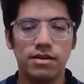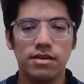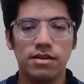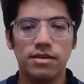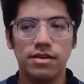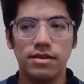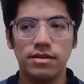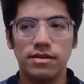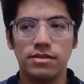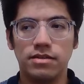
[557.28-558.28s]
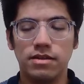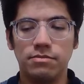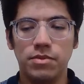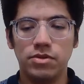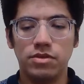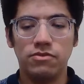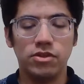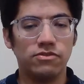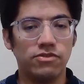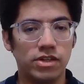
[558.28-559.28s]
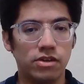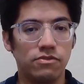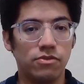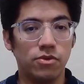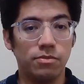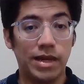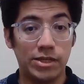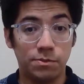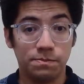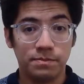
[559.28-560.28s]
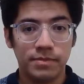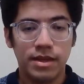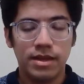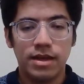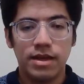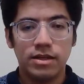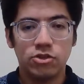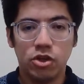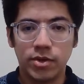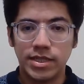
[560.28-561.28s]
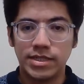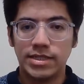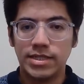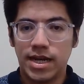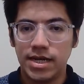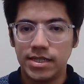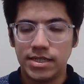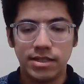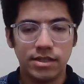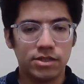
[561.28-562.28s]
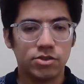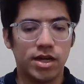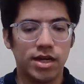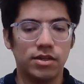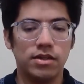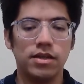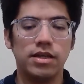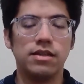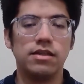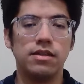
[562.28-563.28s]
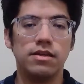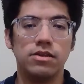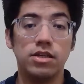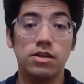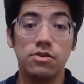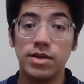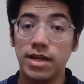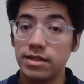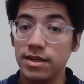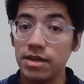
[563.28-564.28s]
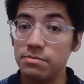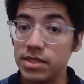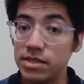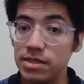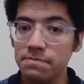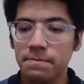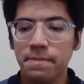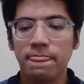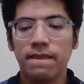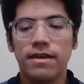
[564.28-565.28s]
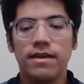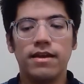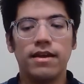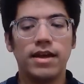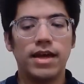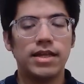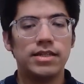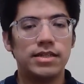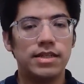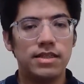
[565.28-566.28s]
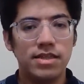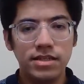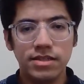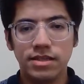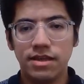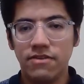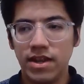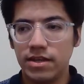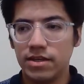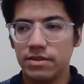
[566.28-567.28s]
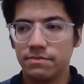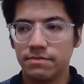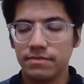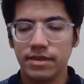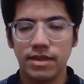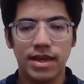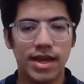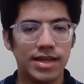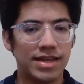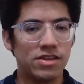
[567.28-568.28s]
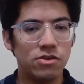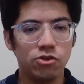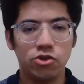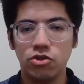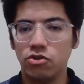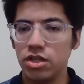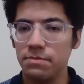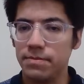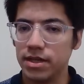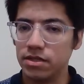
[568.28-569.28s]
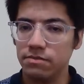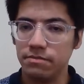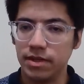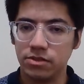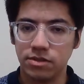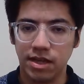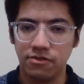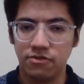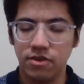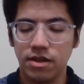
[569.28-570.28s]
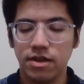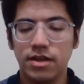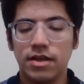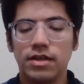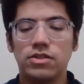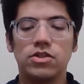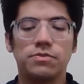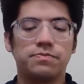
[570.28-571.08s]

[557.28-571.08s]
that is the most influential figure for Plato. Socrates dies in a trial in the year 399 BC. And this event had a huge impact in Plato's life. So